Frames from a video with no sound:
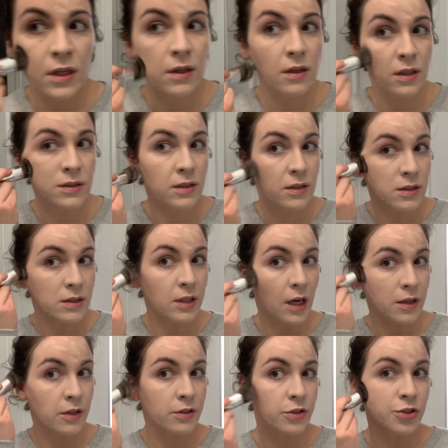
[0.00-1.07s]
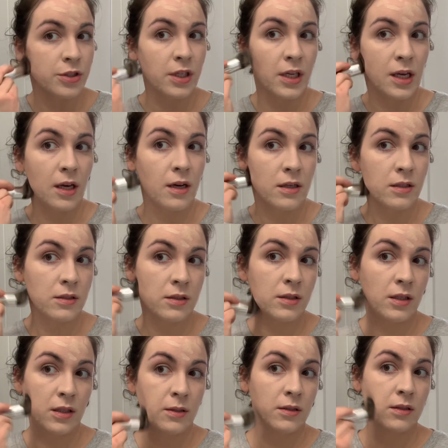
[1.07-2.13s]
This does not look streaky,
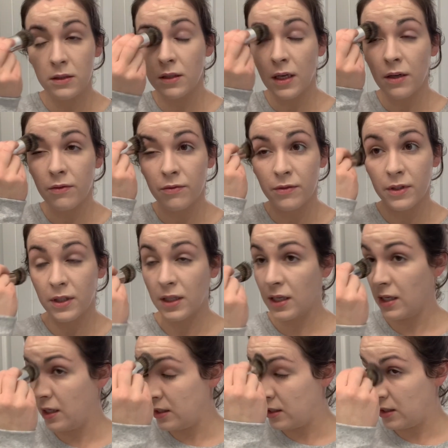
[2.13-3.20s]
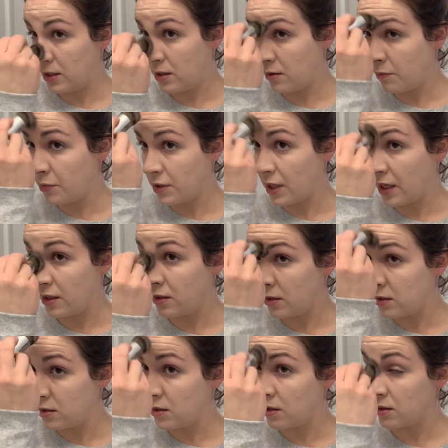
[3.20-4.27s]
honestly. It's like really easy to blend
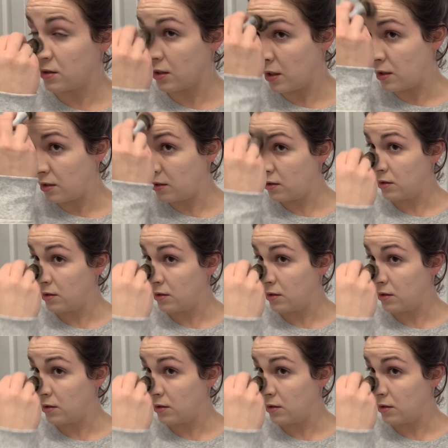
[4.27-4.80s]
into the skin.